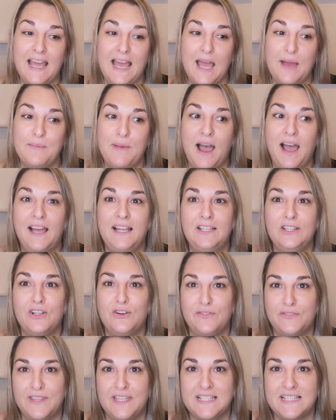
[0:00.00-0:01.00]
And I
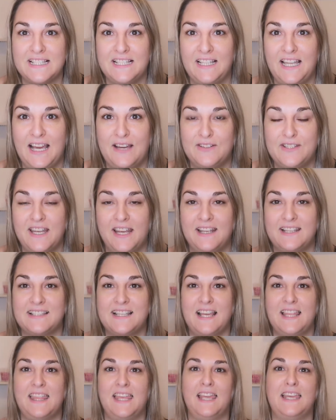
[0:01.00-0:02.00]
love these little outtakes.
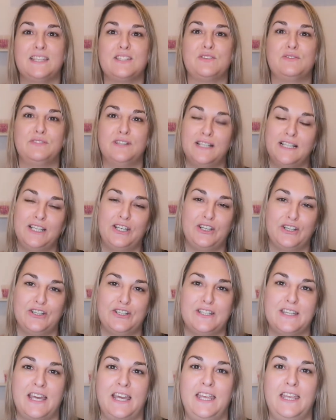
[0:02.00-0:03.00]
I think it's a really
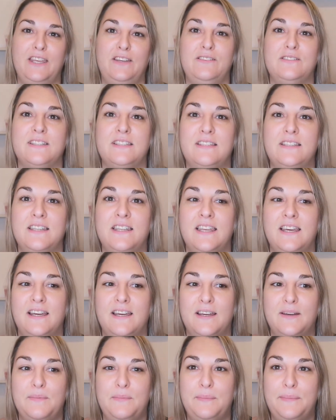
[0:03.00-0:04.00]
good at using
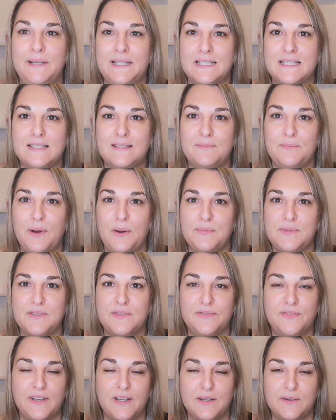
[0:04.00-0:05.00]
the bits and bobs of
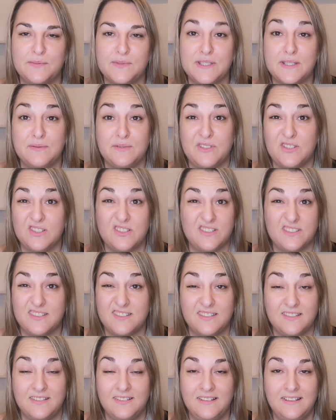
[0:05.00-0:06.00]
films that were
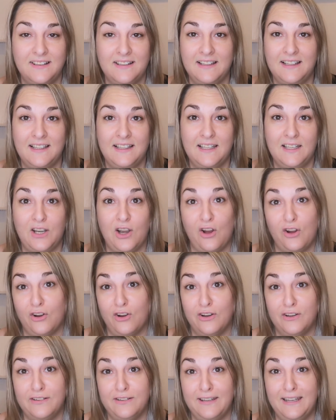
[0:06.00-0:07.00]
just not
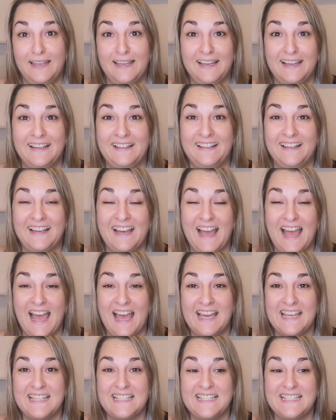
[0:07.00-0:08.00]
good.
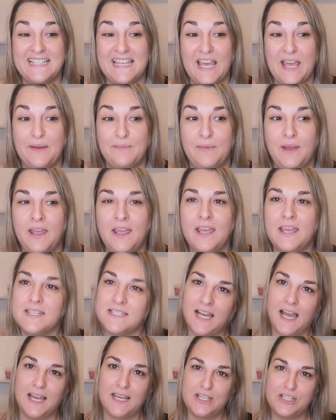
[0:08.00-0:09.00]
And to
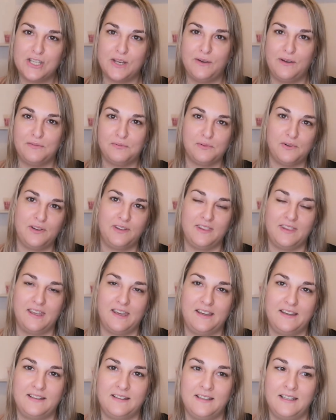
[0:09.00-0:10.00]
kind of show everyone
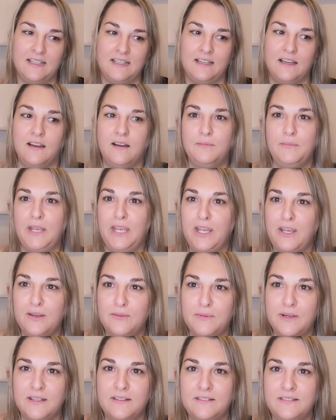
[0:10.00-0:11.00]
that I'm
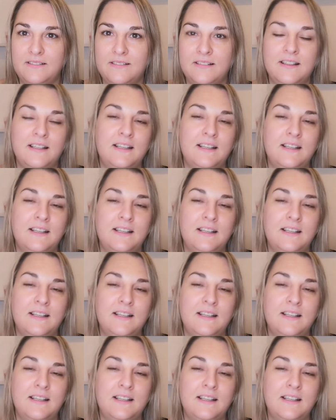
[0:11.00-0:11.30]
human,